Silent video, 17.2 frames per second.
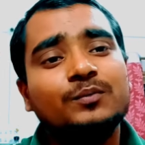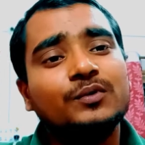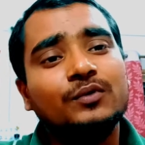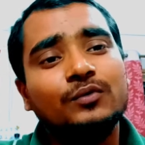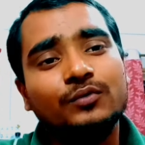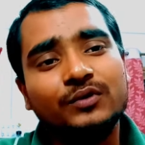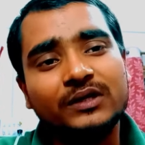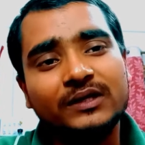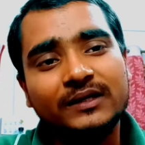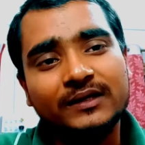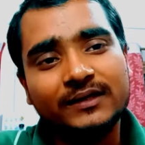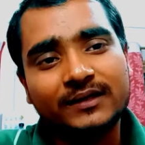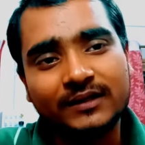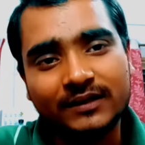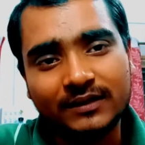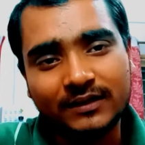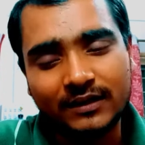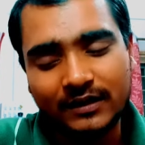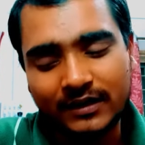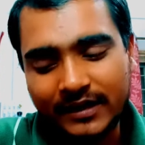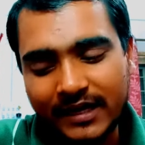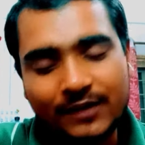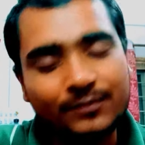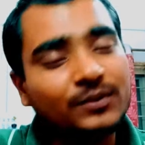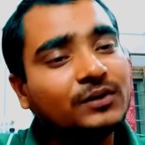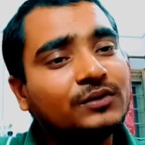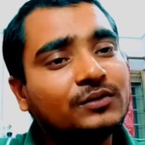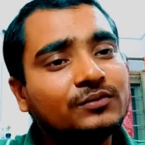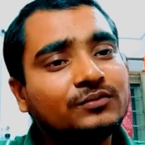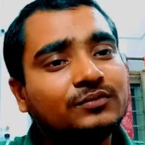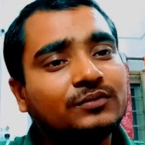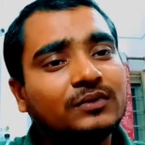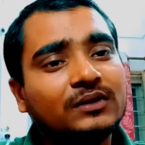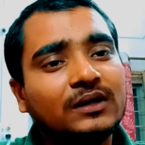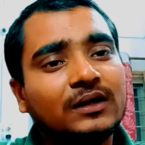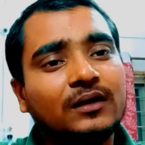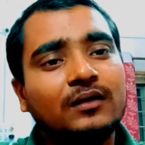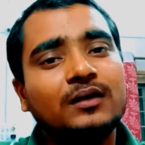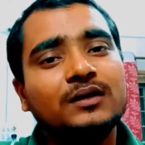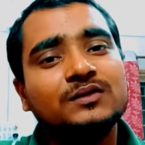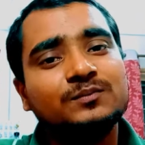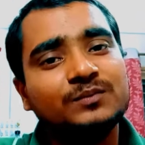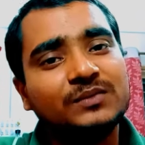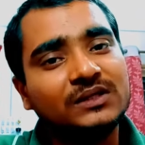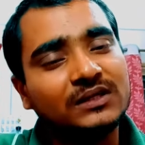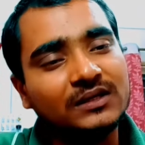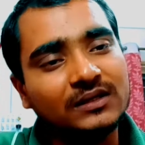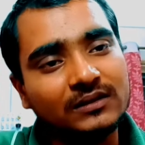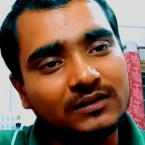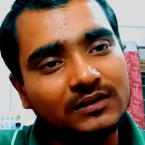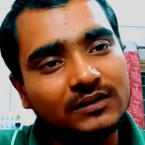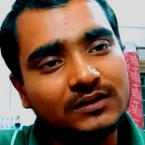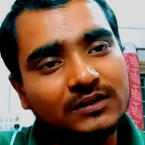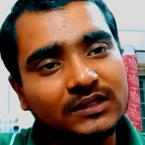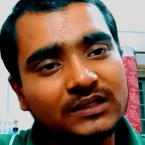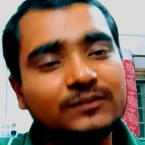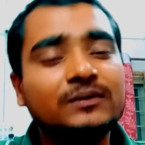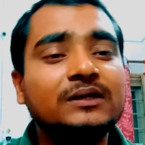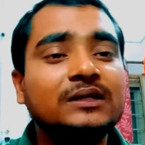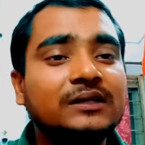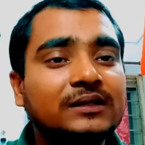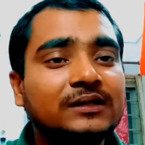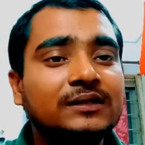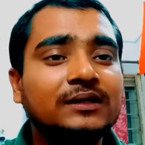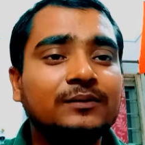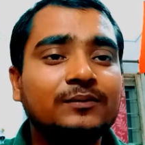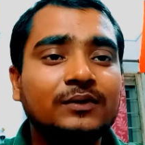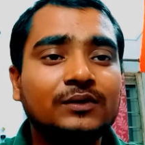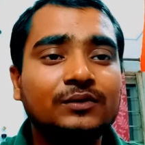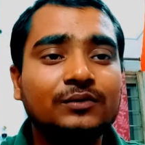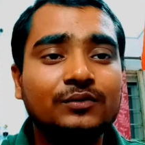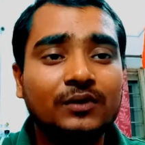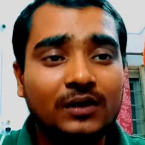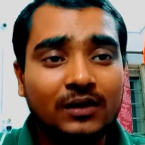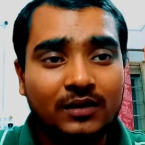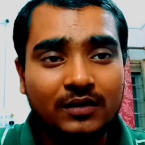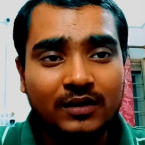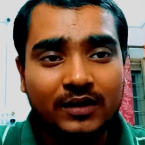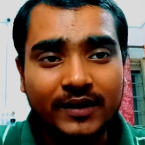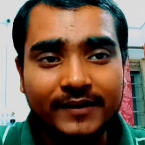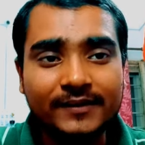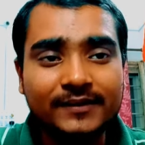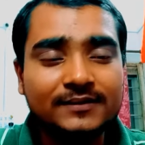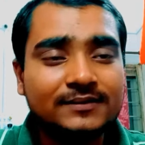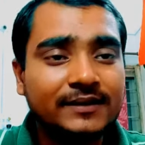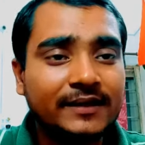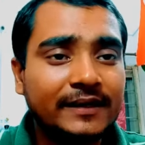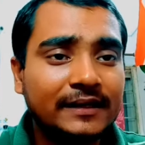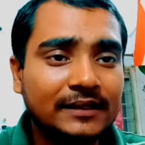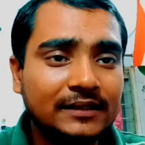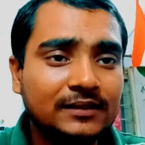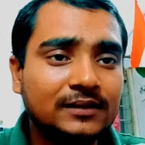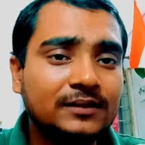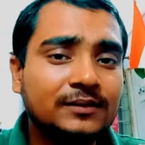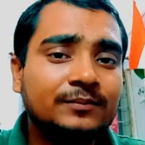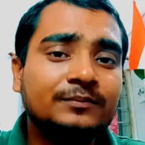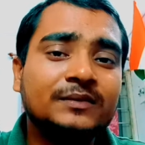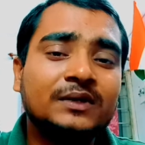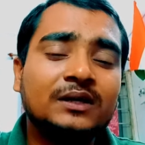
who didn't able to speak Hindi, even didn't able to understand Hindi,